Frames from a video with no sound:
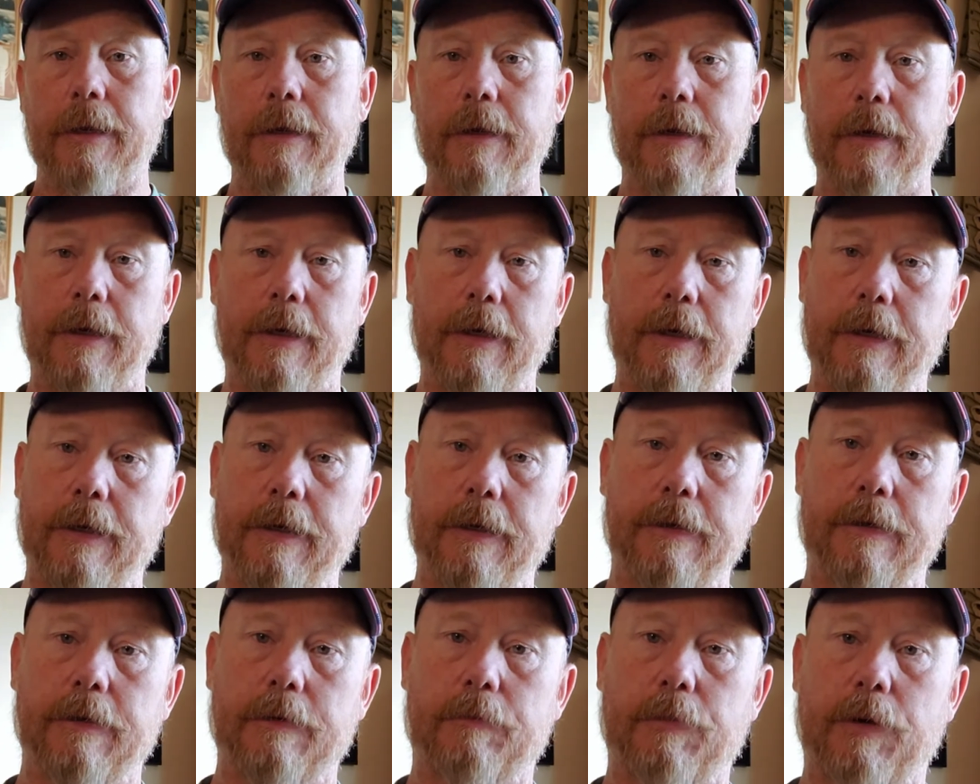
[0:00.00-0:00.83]
a
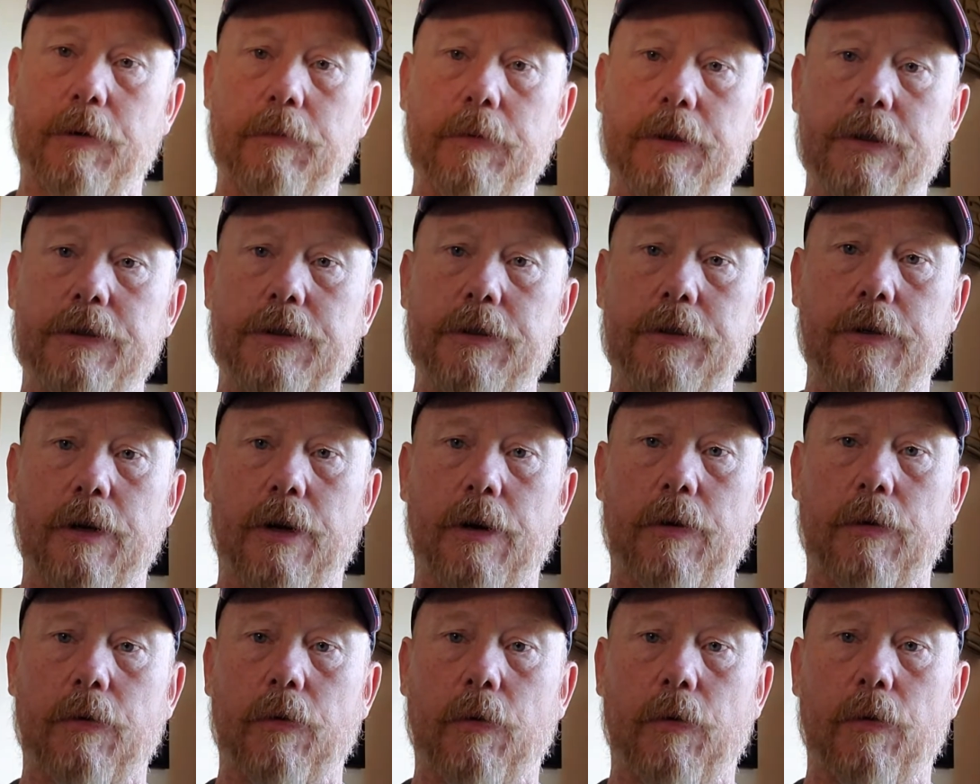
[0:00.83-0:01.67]
permission on an
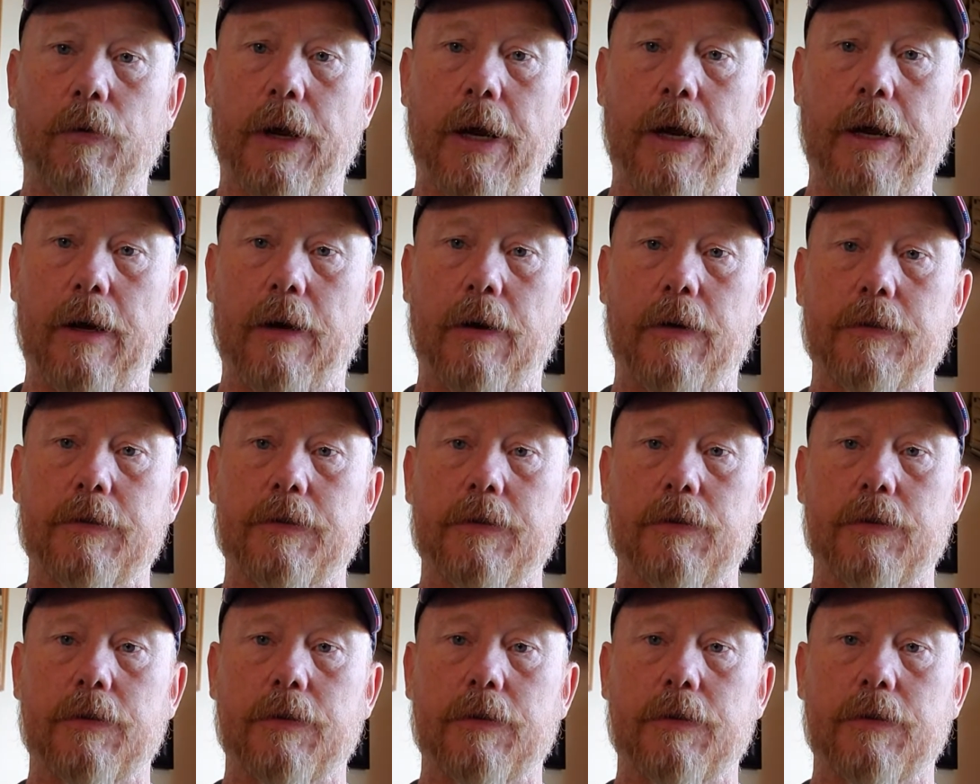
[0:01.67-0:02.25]
old house,